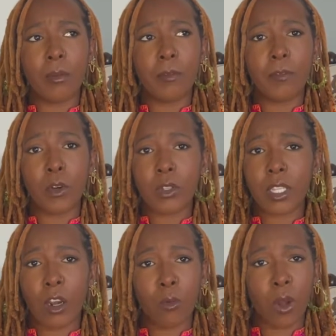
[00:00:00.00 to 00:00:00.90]
folks that
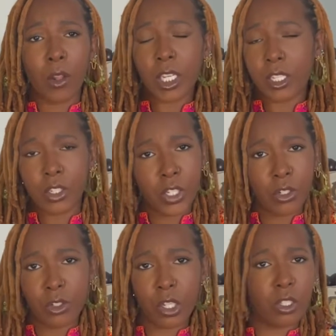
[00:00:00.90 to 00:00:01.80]
I would probably continue
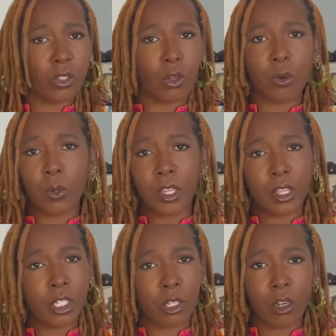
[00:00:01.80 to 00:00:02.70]
to consult with
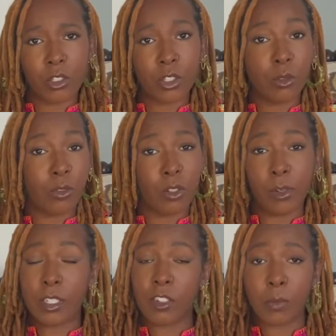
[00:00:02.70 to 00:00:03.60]
and talk to for the
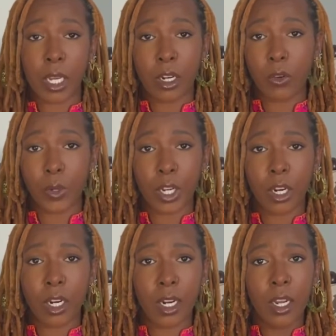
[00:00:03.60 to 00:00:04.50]
rest of my
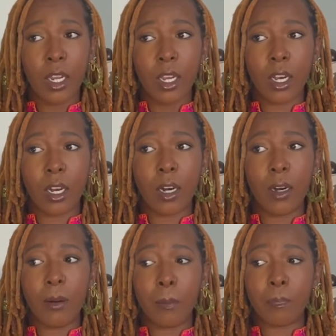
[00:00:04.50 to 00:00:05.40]
career.
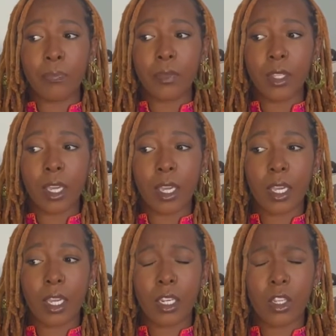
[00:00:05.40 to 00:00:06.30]
And
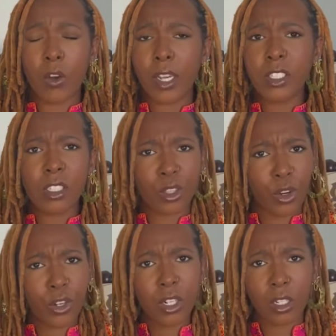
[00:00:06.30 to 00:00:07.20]
you know, I just
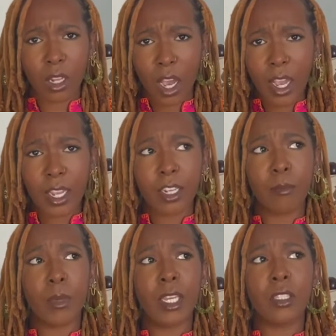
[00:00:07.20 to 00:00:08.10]
learned a lot and
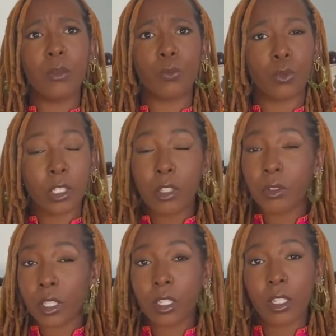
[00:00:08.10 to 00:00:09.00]
made some really,
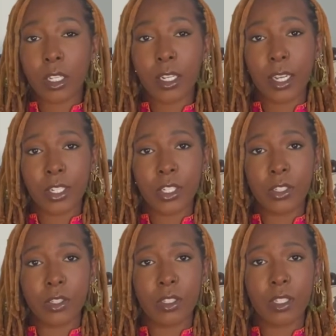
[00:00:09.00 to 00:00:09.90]
really good
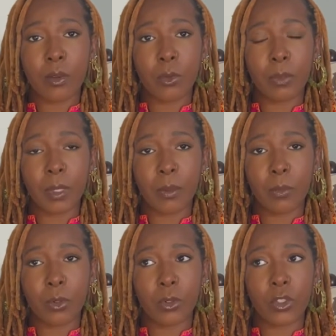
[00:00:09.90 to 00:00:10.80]
connections with
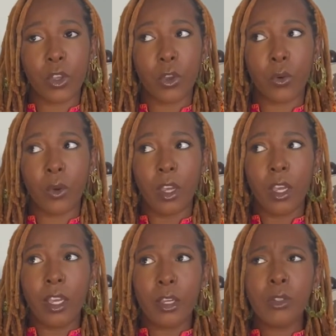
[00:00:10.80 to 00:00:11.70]
people. So
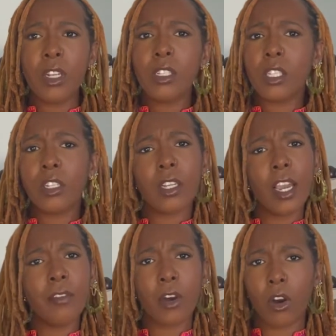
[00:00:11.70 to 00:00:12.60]
it was honestly kind
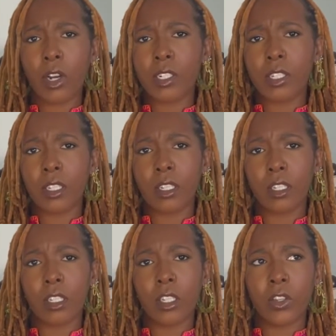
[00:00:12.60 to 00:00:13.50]
of hard to